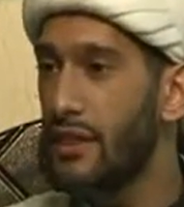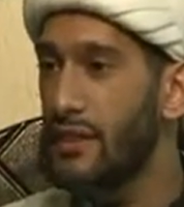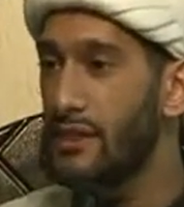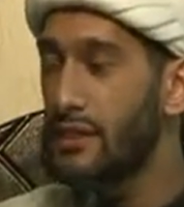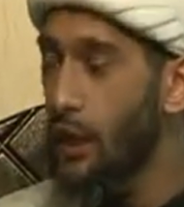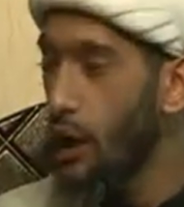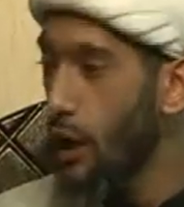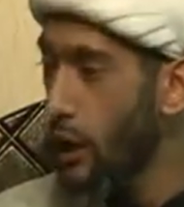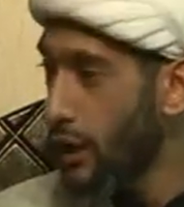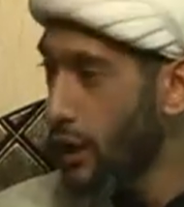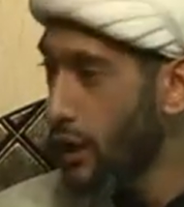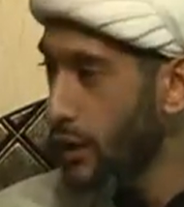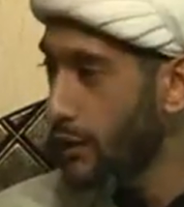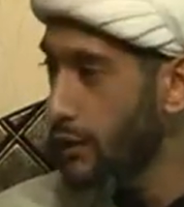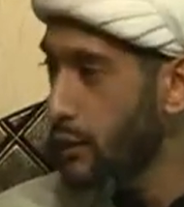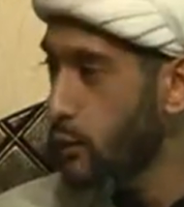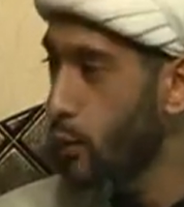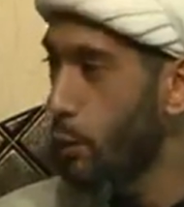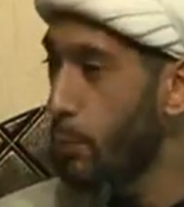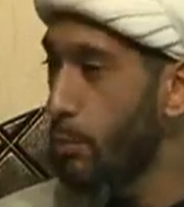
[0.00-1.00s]
this
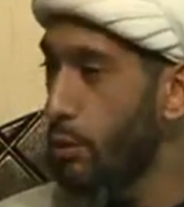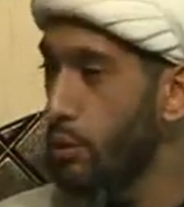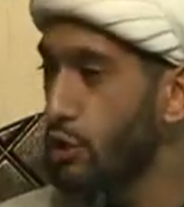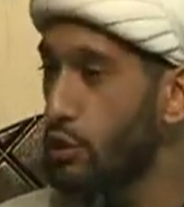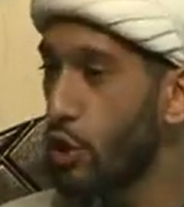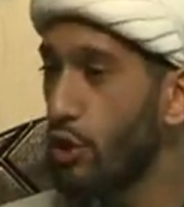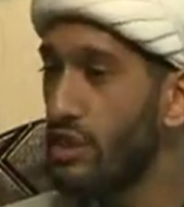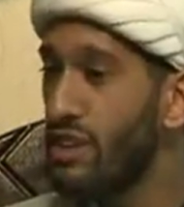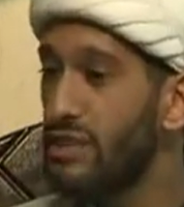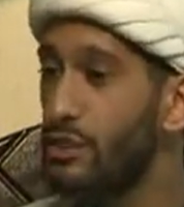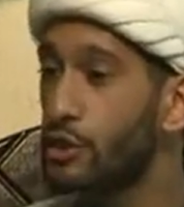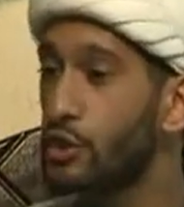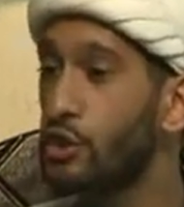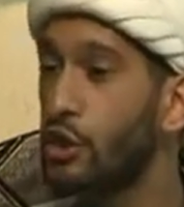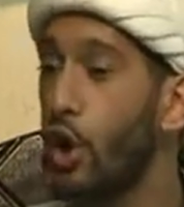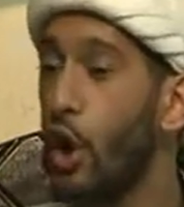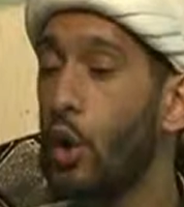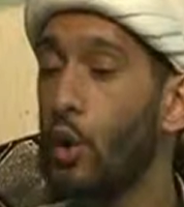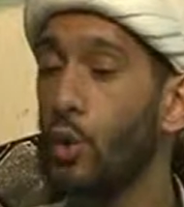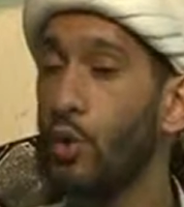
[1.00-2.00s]
earth will put on its
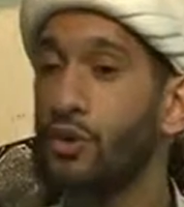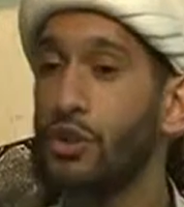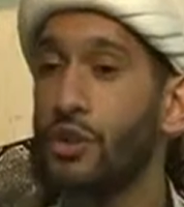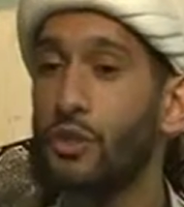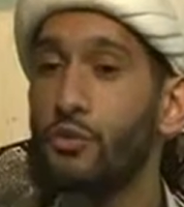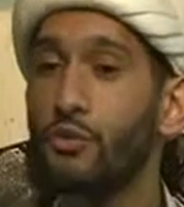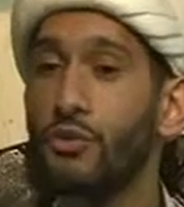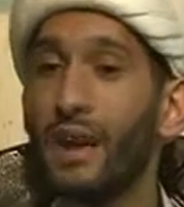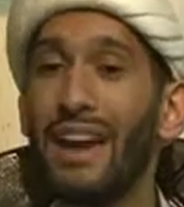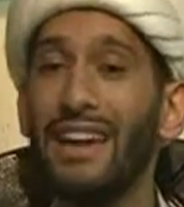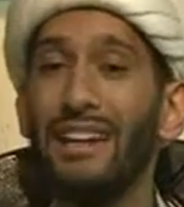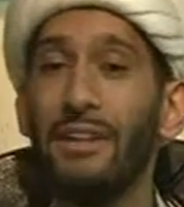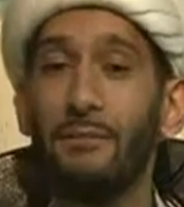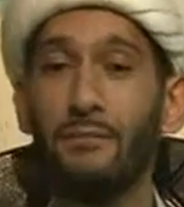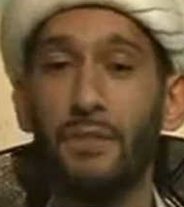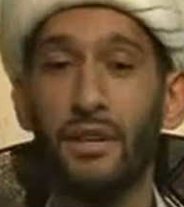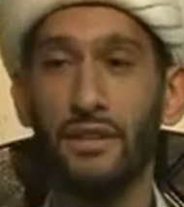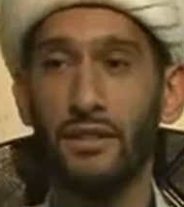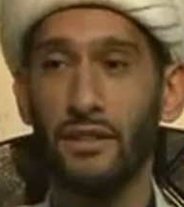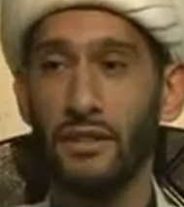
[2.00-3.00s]
golden
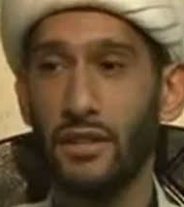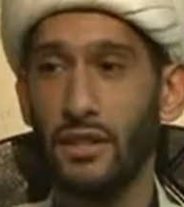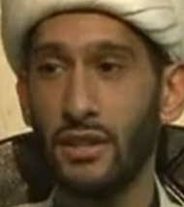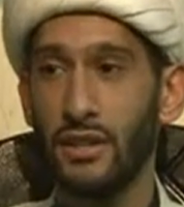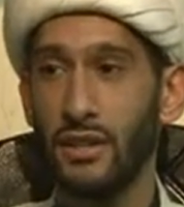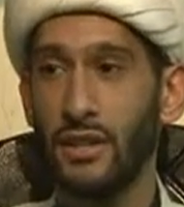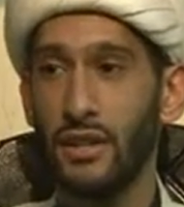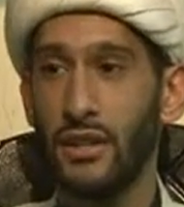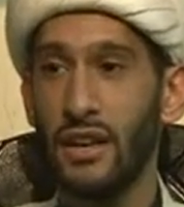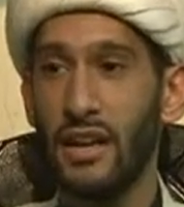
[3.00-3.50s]
raiment,